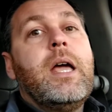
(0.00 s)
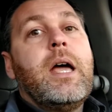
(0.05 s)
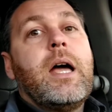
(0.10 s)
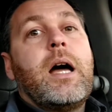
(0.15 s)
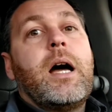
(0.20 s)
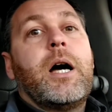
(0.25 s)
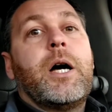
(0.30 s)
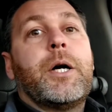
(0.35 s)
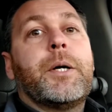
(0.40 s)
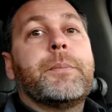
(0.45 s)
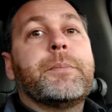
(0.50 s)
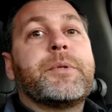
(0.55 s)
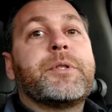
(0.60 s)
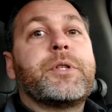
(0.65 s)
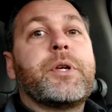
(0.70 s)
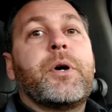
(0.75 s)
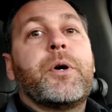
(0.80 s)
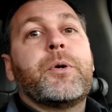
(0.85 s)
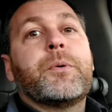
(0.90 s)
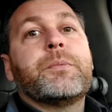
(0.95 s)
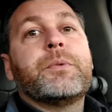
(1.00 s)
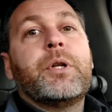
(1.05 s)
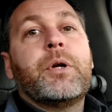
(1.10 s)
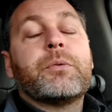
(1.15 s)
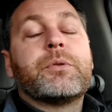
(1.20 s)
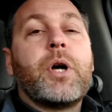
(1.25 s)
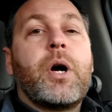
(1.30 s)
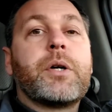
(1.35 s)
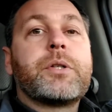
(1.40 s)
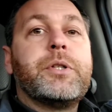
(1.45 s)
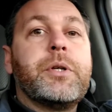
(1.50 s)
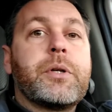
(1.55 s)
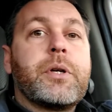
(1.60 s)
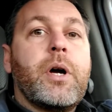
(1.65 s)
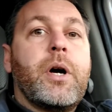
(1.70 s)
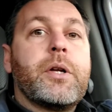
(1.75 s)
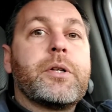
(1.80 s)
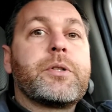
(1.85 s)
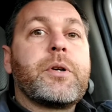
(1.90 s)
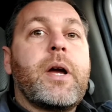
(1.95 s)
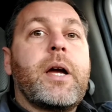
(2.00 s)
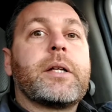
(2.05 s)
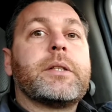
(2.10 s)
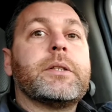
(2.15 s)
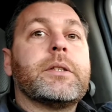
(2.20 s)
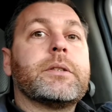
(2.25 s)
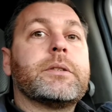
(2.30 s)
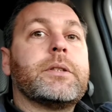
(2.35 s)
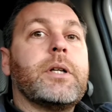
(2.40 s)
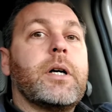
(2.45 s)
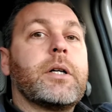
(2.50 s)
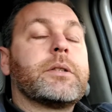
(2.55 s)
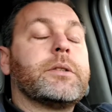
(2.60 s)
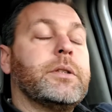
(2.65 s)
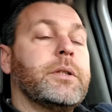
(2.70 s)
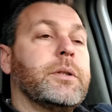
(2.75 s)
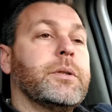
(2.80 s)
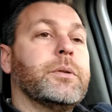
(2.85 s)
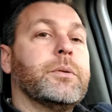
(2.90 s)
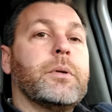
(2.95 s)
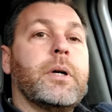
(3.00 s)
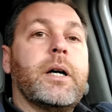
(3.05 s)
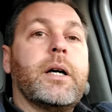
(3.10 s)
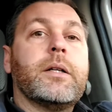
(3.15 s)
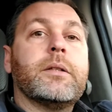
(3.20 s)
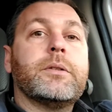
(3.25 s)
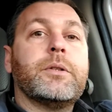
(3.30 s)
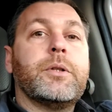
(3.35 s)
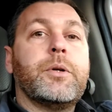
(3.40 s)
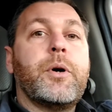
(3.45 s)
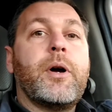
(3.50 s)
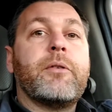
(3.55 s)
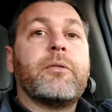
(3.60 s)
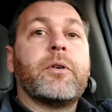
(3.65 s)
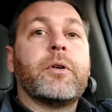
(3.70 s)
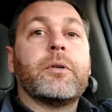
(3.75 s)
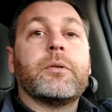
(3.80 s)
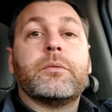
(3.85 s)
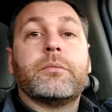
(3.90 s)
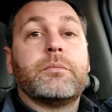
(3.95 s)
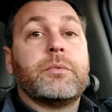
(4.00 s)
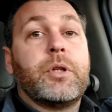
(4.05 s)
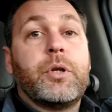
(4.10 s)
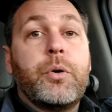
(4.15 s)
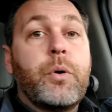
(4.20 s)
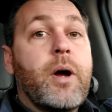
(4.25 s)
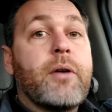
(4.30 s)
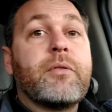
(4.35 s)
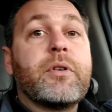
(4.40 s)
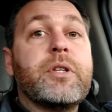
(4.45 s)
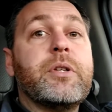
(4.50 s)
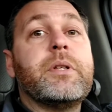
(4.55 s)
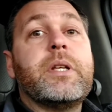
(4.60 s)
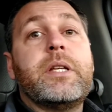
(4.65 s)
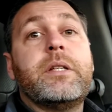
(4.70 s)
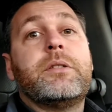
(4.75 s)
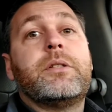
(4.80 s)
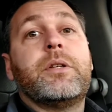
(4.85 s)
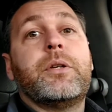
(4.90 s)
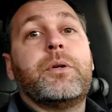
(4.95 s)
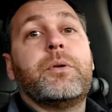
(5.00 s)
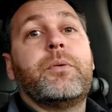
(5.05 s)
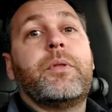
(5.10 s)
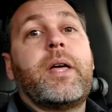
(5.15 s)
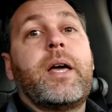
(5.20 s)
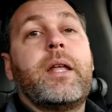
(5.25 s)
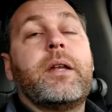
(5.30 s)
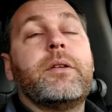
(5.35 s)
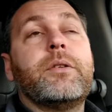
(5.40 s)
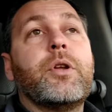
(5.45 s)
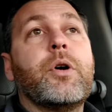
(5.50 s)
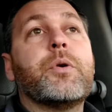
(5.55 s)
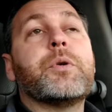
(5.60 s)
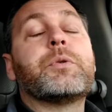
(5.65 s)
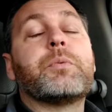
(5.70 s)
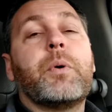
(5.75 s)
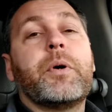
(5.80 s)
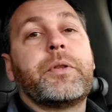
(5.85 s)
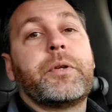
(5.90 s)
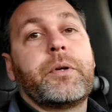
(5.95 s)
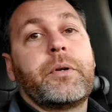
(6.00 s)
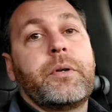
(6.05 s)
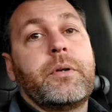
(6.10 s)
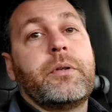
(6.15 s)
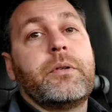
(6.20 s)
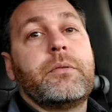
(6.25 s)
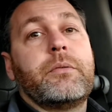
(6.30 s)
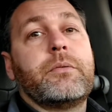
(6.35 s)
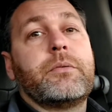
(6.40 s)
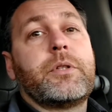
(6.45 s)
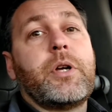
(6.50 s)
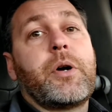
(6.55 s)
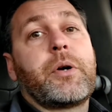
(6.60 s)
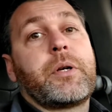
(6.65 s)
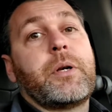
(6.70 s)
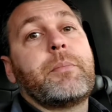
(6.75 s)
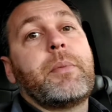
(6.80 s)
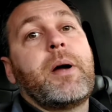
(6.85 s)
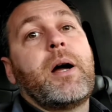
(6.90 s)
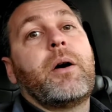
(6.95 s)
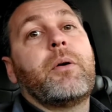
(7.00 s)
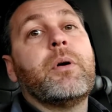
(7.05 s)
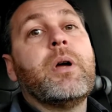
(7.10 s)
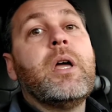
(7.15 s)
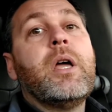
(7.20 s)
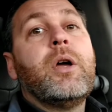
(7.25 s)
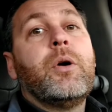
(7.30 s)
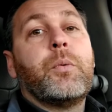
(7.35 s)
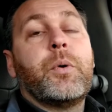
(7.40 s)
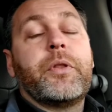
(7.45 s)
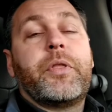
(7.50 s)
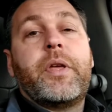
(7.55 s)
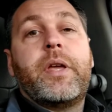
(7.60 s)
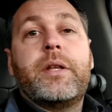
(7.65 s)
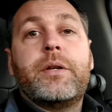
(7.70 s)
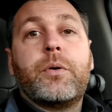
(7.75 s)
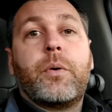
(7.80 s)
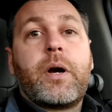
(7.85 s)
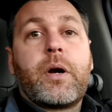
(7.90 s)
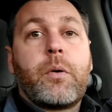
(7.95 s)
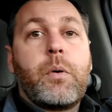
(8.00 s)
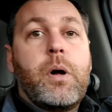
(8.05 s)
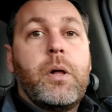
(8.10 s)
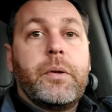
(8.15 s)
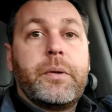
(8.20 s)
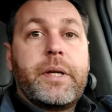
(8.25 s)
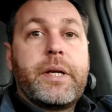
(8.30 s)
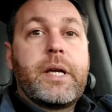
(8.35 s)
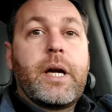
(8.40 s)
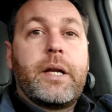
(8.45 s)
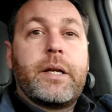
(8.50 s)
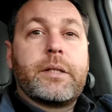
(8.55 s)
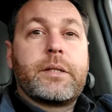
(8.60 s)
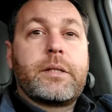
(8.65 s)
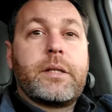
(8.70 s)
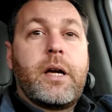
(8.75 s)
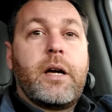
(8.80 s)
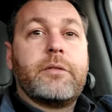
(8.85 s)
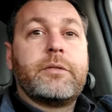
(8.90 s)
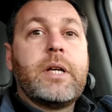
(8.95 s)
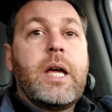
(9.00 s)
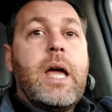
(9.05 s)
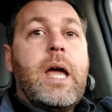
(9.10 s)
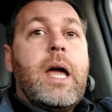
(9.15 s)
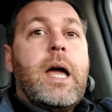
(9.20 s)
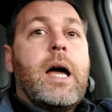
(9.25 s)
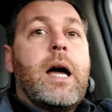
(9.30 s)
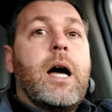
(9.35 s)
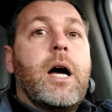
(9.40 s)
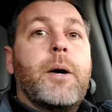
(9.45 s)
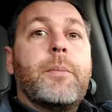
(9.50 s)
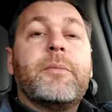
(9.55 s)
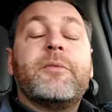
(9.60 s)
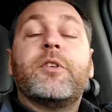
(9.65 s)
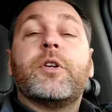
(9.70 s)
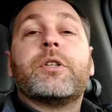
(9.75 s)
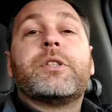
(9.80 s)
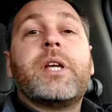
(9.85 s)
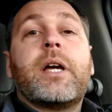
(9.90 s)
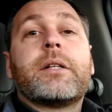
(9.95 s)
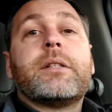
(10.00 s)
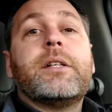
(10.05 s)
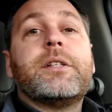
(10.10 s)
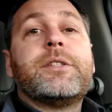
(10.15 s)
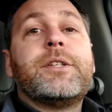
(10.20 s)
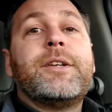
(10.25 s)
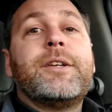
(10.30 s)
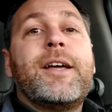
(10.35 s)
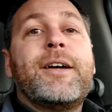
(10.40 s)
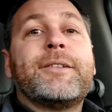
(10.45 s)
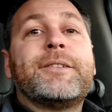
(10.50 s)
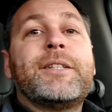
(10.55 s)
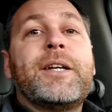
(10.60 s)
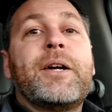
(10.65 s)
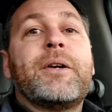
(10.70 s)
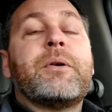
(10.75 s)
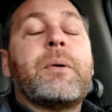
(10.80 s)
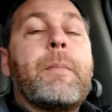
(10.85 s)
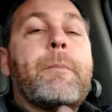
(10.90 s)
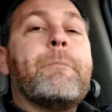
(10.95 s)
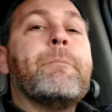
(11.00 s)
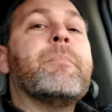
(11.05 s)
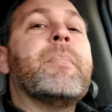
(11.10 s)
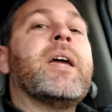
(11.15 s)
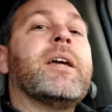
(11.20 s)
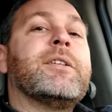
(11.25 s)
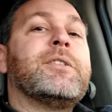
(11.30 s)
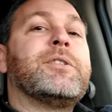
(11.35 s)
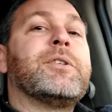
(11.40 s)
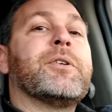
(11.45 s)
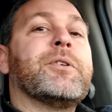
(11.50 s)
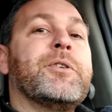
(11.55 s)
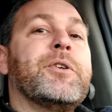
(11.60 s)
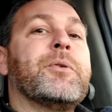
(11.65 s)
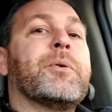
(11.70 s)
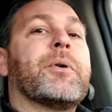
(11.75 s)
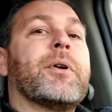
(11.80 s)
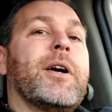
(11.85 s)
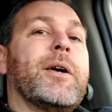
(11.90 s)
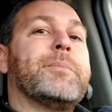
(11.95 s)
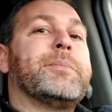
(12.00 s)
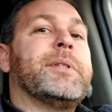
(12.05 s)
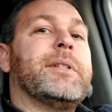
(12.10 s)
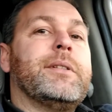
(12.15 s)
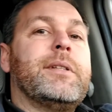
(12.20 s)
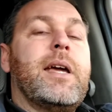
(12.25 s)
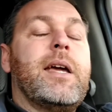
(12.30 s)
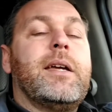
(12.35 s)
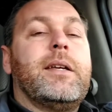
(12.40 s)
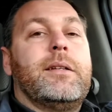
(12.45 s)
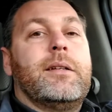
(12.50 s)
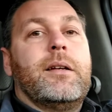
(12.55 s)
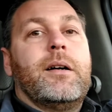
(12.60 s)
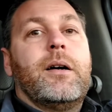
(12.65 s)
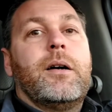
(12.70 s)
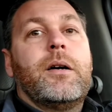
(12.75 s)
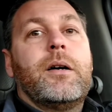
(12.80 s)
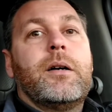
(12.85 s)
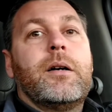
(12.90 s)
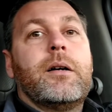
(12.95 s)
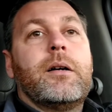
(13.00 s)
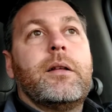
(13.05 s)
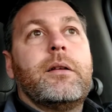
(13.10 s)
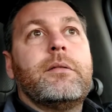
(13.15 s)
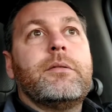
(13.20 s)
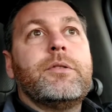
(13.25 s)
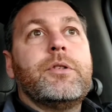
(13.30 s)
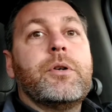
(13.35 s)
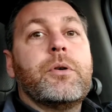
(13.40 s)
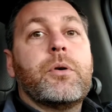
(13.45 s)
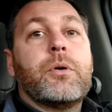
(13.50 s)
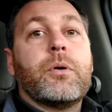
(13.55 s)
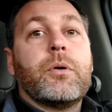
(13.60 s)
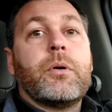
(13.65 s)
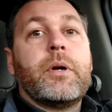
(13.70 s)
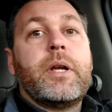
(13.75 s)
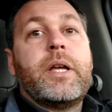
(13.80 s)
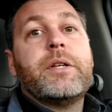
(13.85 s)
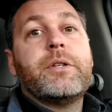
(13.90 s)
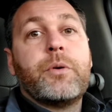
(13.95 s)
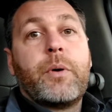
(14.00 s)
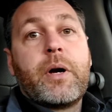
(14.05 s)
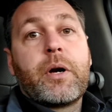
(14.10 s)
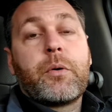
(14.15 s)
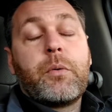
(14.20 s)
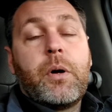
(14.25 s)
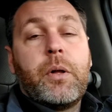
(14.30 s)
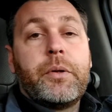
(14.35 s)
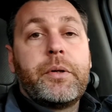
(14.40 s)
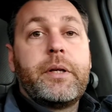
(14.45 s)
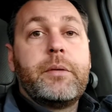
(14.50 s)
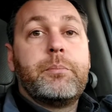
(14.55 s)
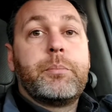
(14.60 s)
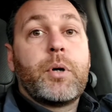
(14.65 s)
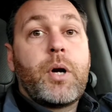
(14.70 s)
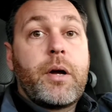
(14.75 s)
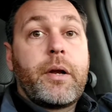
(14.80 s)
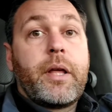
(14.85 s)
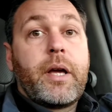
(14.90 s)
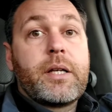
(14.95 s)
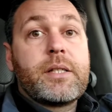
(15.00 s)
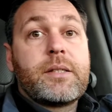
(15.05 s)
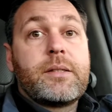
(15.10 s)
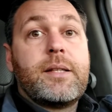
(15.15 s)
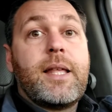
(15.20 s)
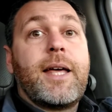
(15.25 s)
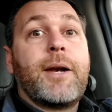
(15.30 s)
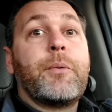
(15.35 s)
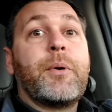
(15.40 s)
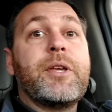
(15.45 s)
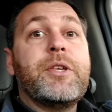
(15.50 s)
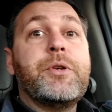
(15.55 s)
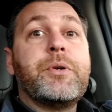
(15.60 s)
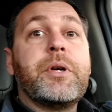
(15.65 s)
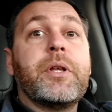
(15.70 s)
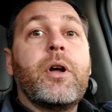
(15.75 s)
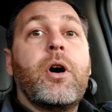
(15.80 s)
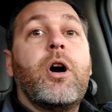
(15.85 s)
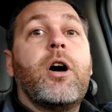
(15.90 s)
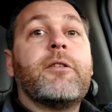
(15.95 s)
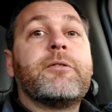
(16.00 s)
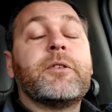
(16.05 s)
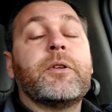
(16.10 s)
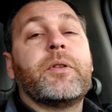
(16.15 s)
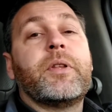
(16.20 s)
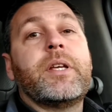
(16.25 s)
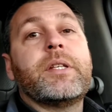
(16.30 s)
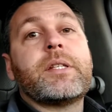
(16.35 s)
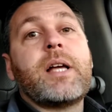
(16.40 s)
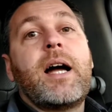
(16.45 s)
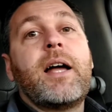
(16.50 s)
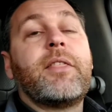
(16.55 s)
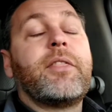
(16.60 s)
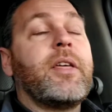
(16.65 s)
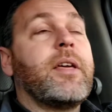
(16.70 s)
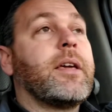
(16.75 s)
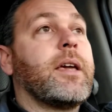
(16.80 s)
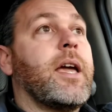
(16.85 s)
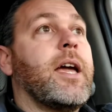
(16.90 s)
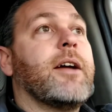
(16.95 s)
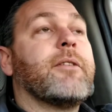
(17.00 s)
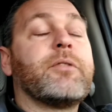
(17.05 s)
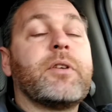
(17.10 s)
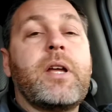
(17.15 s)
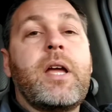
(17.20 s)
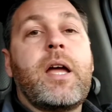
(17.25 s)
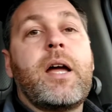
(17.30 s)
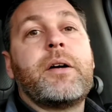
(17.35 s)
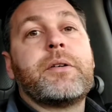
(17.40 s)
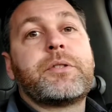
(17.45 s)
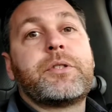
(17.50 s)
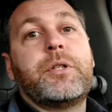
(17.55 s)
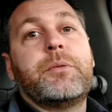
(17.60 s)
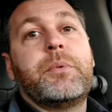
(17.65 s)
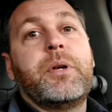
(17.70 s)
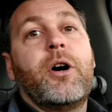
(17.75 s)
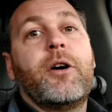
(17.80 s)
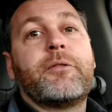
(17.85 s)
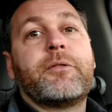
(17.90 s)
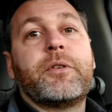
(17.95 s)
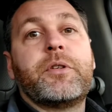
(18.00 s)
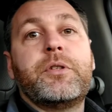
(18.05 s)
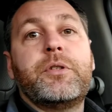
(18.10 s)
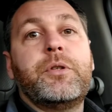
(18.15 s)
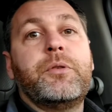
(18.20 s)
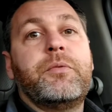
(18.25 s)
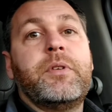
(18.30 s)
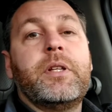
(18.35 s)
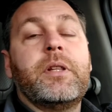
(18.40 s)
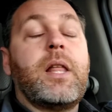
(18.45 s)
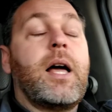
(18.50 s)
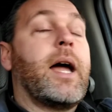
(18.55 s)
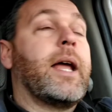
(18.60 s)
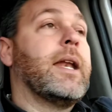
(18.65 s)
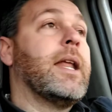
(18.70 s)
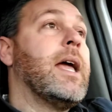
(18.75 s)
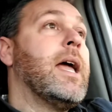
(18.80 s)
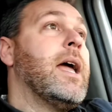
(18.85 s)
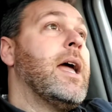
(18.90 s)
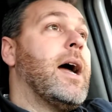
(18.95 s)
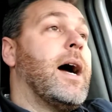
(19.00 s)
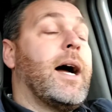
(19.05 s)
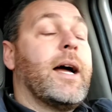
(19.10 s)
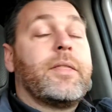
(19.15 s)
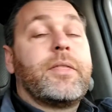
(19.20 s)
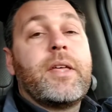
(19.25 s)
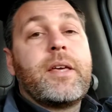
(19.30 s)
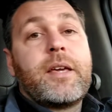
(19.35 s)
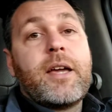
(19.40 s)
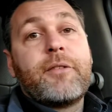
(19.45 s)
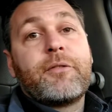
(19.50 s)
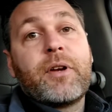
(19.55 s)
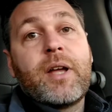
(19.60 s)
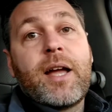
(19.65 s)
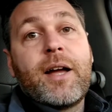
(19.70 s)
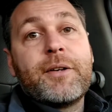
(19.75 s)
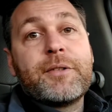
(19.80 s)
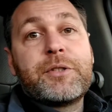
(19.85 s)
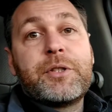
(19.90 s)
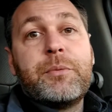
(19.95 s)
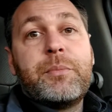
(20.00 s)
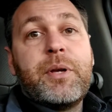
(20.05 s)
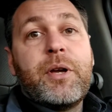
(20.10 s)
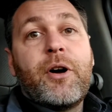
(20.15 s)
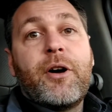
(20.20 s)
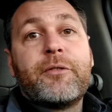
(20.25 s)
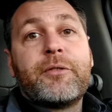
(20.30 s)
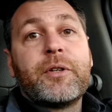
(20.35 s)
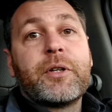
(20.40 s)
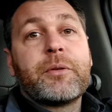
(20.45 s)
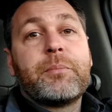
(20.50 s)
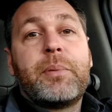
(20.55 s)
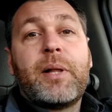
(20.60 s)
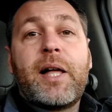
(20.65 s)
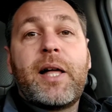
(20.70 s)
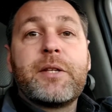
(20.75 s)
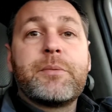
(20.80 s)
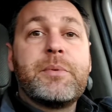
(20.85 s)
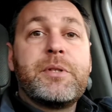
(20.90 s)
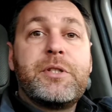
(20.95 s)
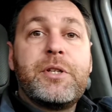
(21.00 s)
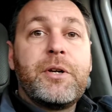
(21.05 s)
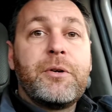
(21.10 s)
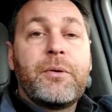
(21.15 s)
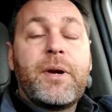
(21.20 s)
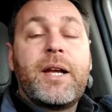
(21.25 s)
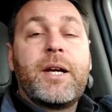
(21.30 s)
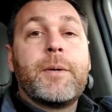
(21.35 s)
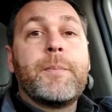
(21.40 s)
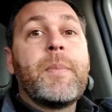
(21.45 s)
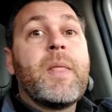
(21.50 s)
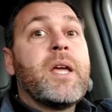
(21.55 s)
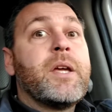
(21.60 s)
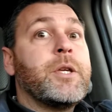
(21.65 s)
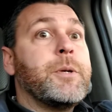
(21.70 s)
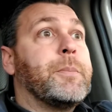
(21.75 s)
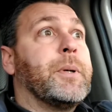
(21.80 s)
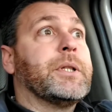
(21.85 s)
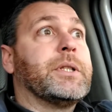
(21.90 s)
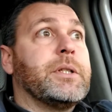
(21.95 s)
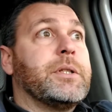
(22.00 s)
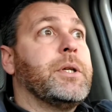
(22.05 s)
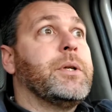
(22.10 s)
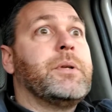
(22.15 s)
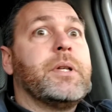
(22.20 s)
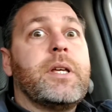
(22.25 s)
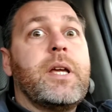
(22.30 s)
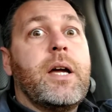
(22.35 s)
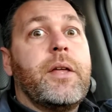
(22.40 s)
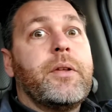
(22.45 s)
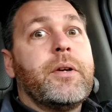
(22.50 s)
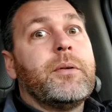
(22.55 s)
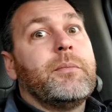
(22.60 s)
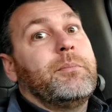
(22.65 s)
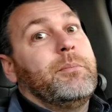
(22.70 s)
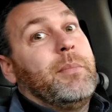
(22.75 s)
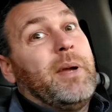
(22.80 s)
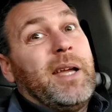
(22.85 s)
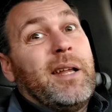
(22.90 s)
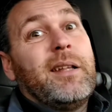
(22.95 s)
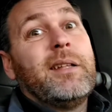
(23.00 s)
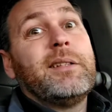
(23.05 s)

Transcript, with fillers: Um, so you know, talk to your contractor, talk to uh, whoever whoever you need to that knows what they're talking about with indoor air quality kind of stuff. Um, if you're a technician out there, make sure you are up to date on your indoor air quality products. That way you can offer these. I think every house should be offered a UV light. I think every house should be offered a plasma generator. You put the two together, man,